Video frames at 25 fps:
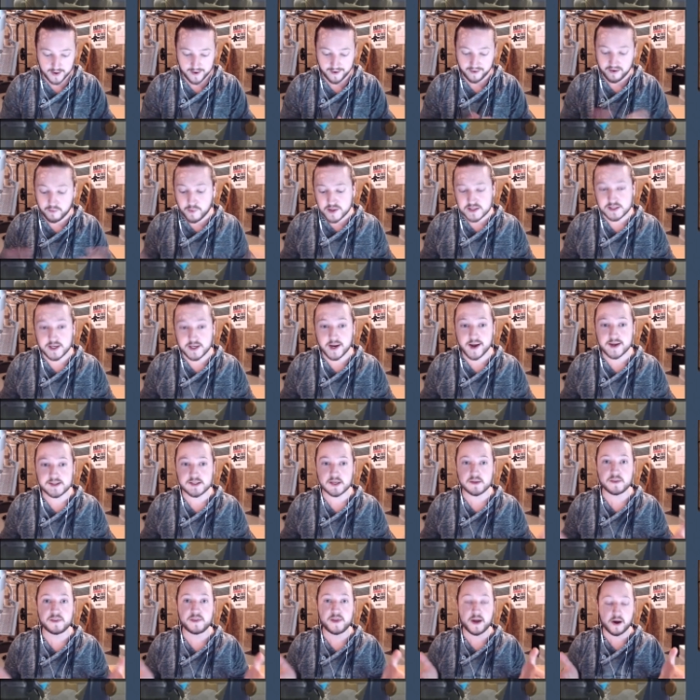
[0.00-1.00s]
Anyways, guys,
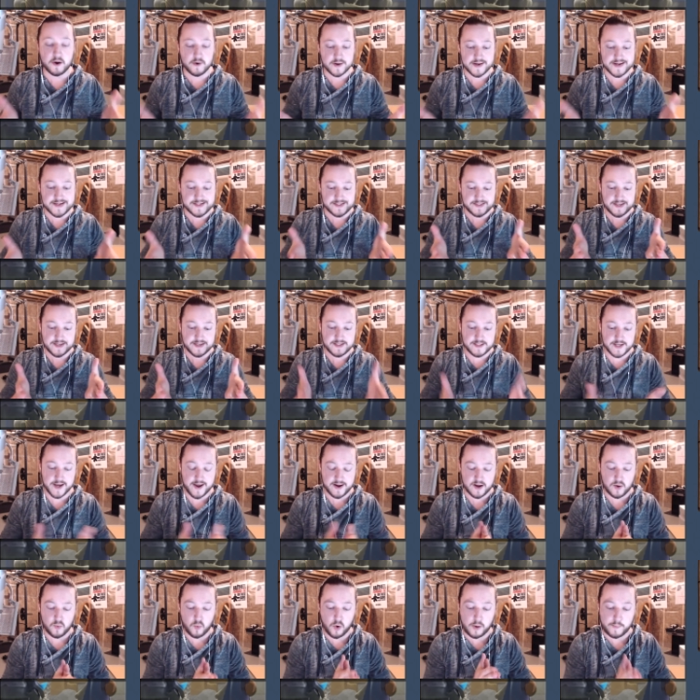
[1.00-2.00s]
there is the
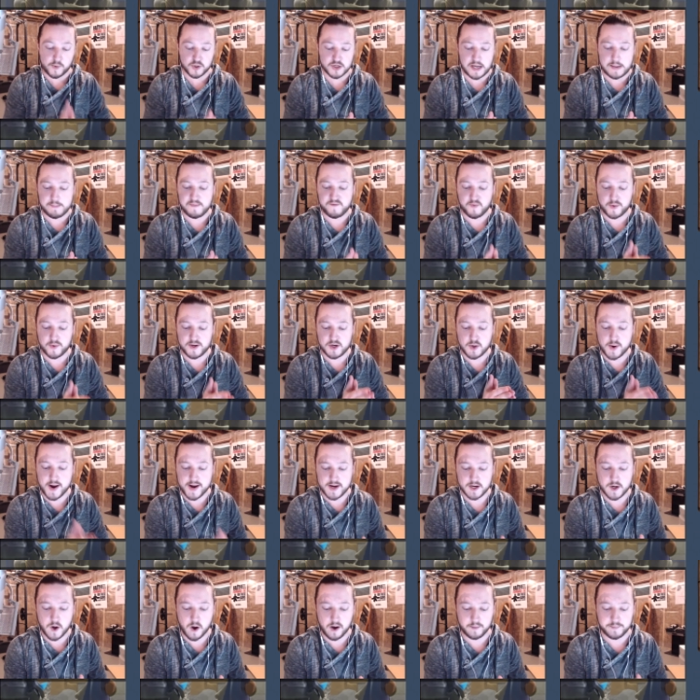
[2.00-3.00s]
deck one more time if you want to go ahead
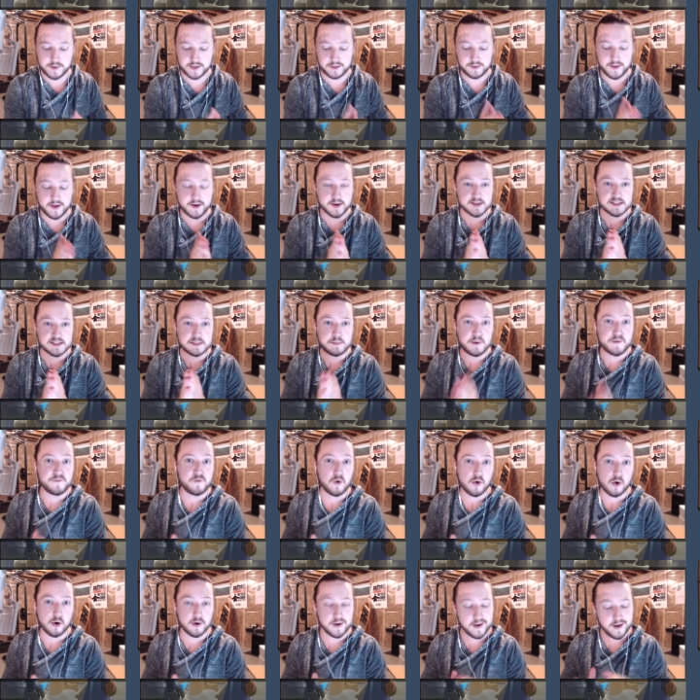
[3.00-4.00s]
and copy it. Like I said
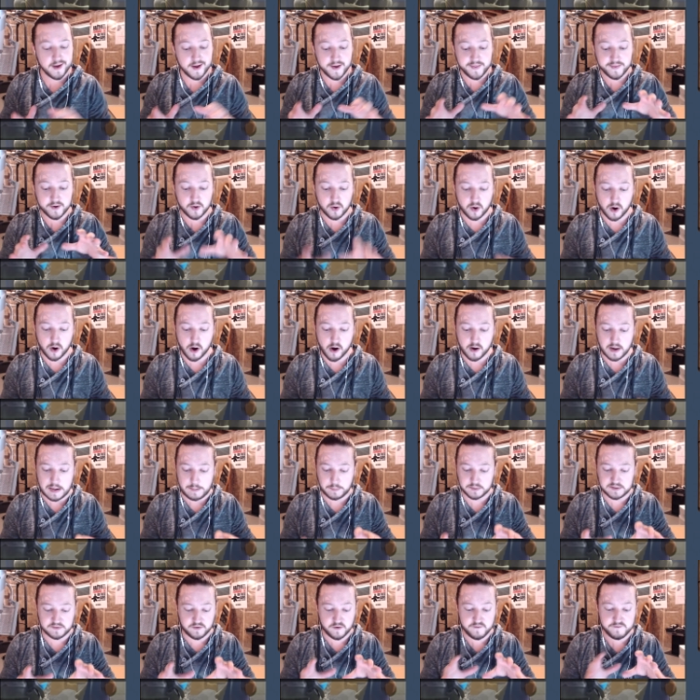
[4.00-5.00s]
before, there are a
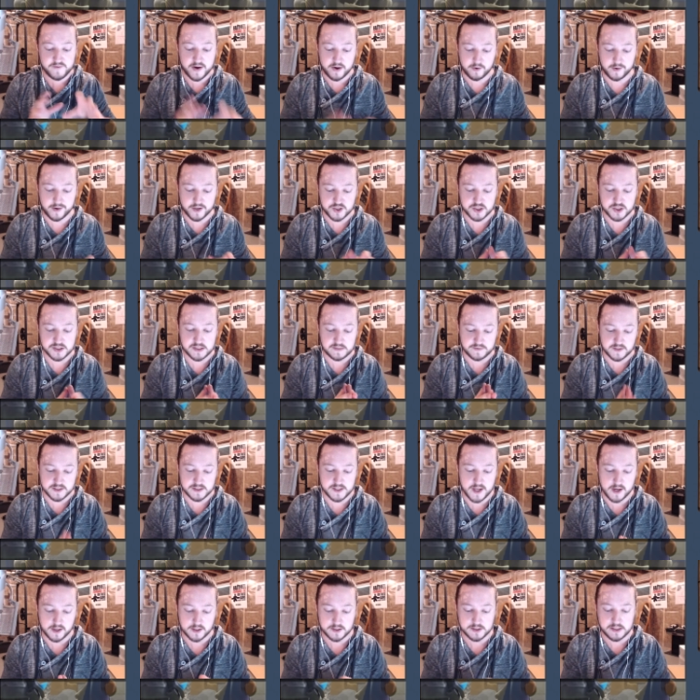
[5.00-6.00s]
couple different variations of this
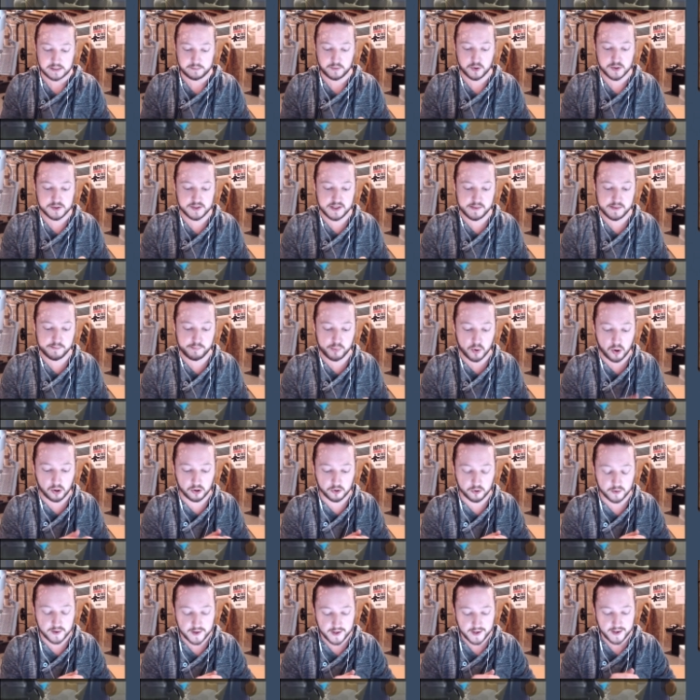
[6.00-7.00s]
deck. Some use the
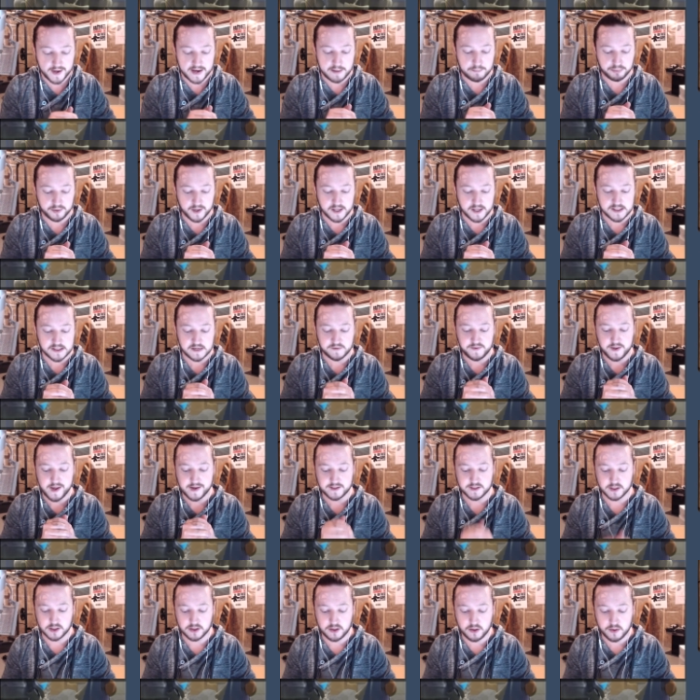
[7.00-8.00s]
Bowler in place of the
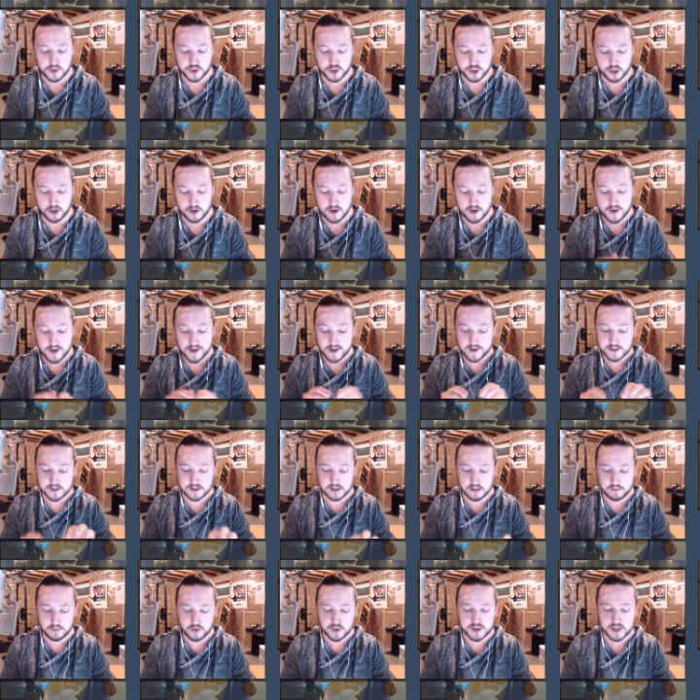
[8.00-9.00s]
Executioner.
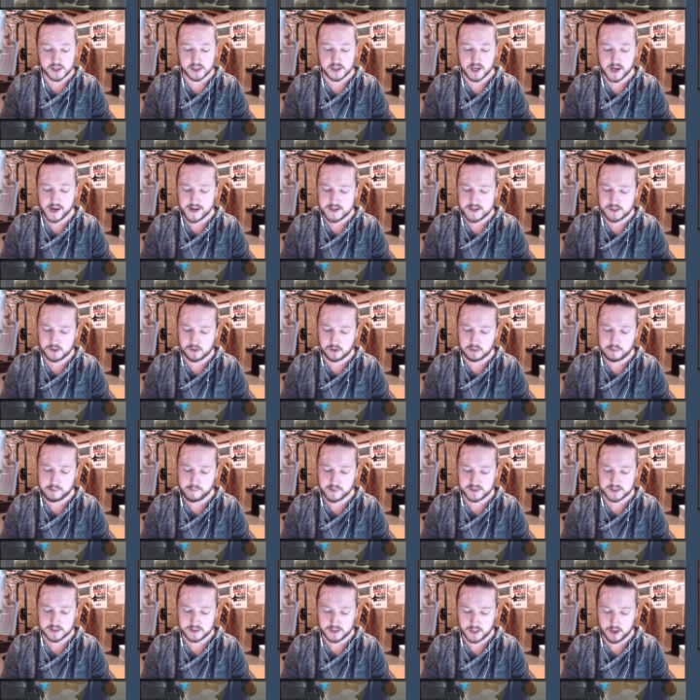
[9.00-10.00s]
Some use like an Ice Golem and
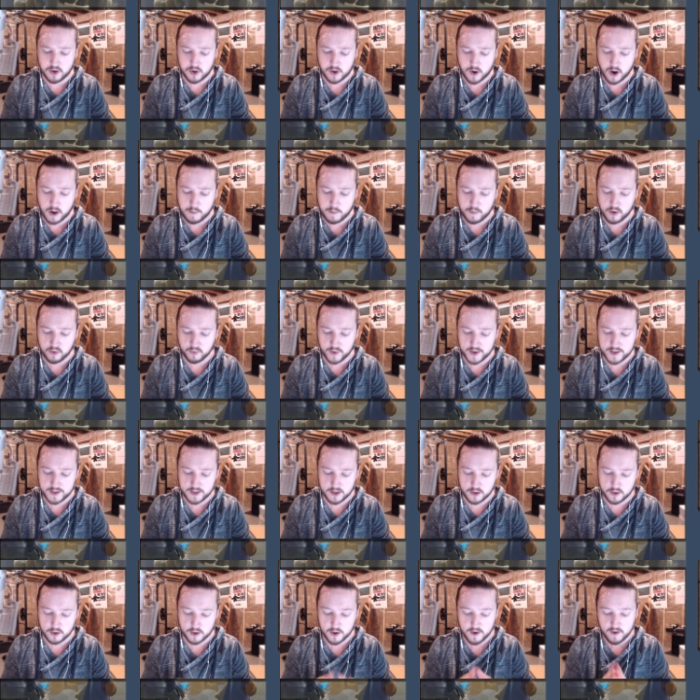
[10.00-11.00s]
Musketeer combo right
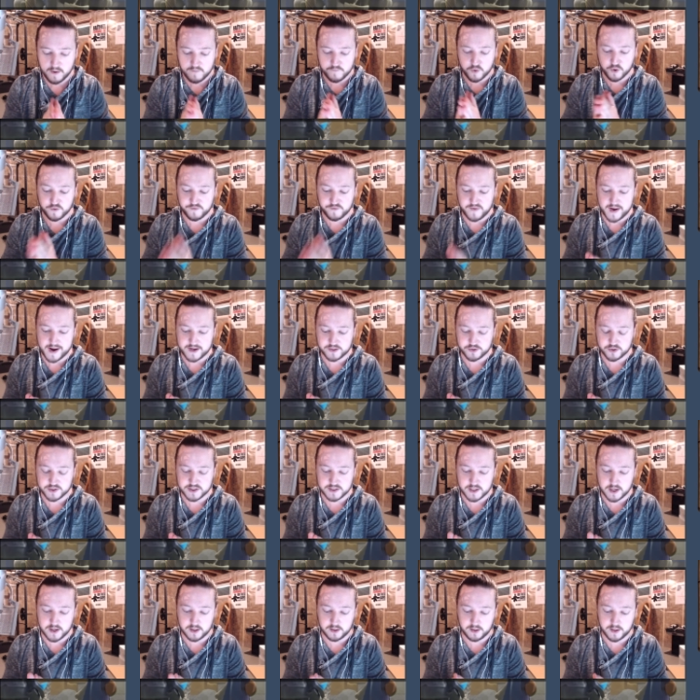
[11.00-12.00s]
here for faster
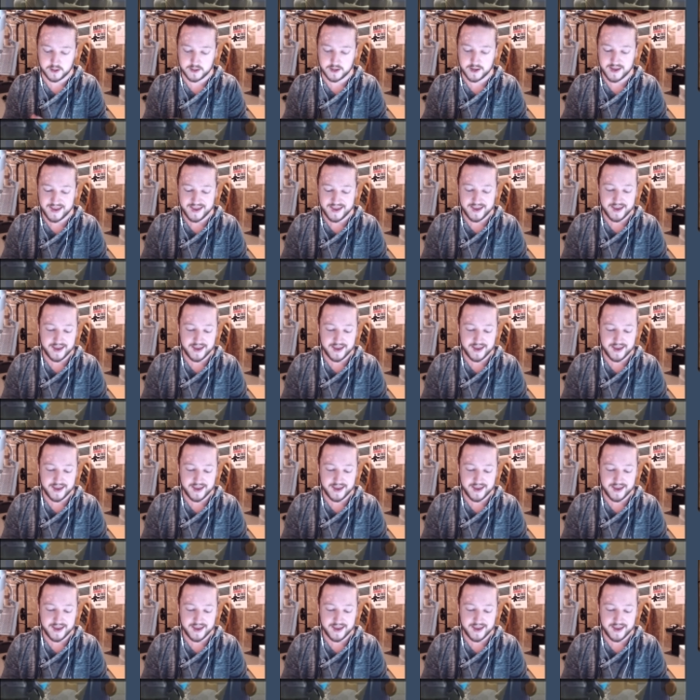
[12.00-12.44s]
cycling.